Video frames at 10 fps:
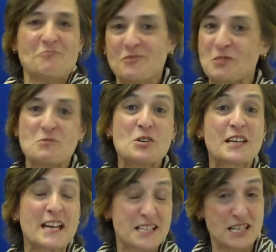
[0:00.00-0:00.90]

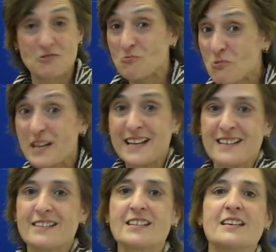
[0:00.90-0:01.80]
communicating
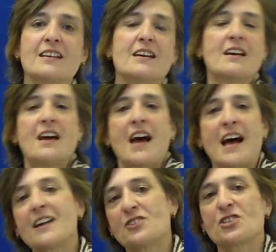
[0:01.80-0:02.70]
with
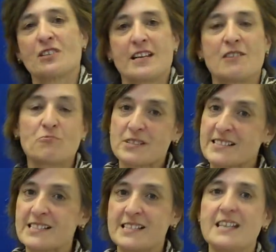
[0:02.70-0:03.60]
actually
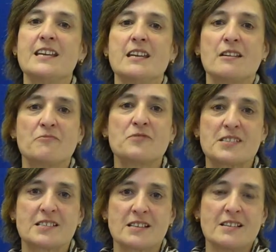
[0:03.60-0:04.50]

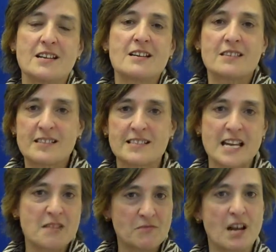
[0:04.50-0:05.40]
receives the
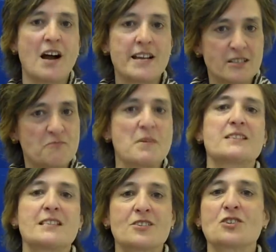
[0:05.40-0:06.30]
same kind of
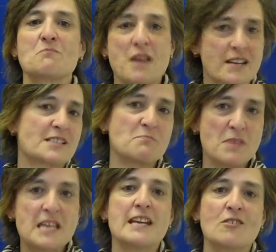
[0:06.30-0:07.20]
message and makes
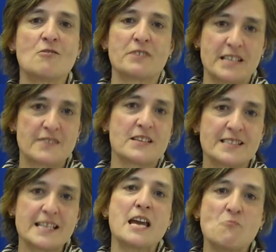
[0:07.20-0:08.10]
meaning of it in the
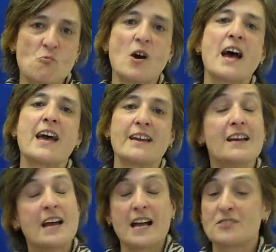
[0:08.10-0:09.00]
same way
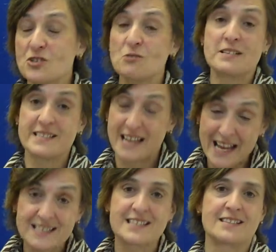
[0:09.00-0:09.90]
as you
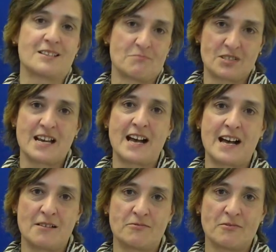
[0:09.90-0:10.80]
intended them to
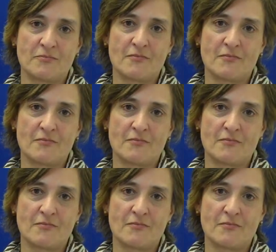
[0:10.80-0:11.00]
have.